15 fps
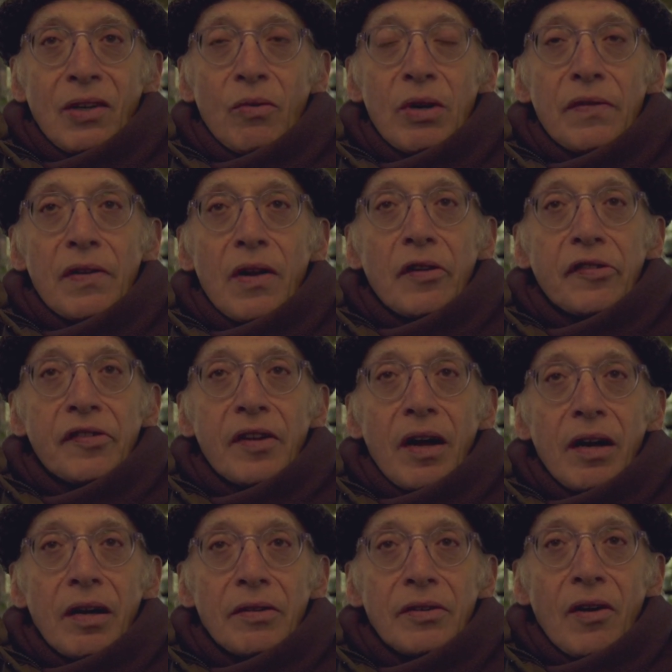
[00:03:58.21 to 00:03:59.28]
We've lost
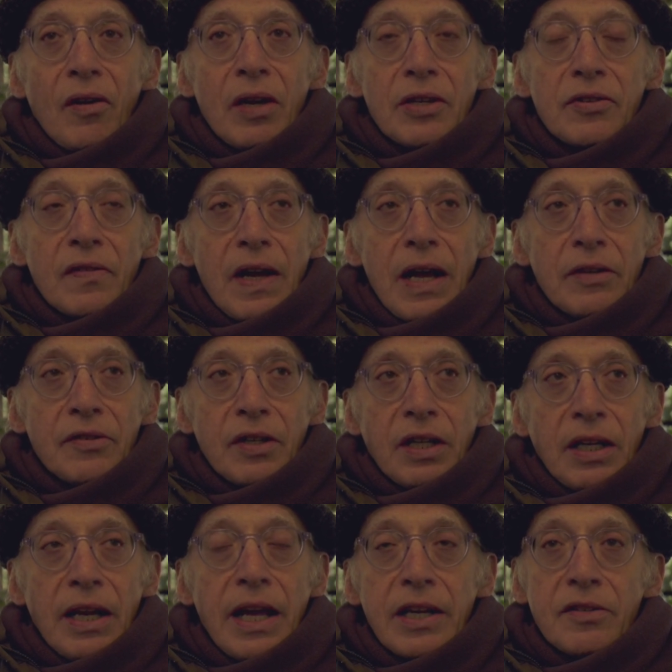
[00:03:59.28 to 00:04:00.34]
our knowledge of how to
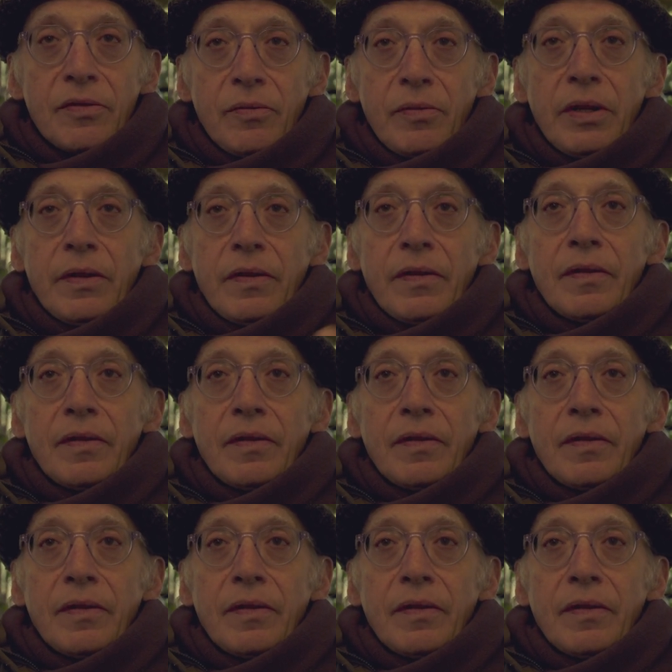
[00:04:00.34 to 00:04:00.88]
connect with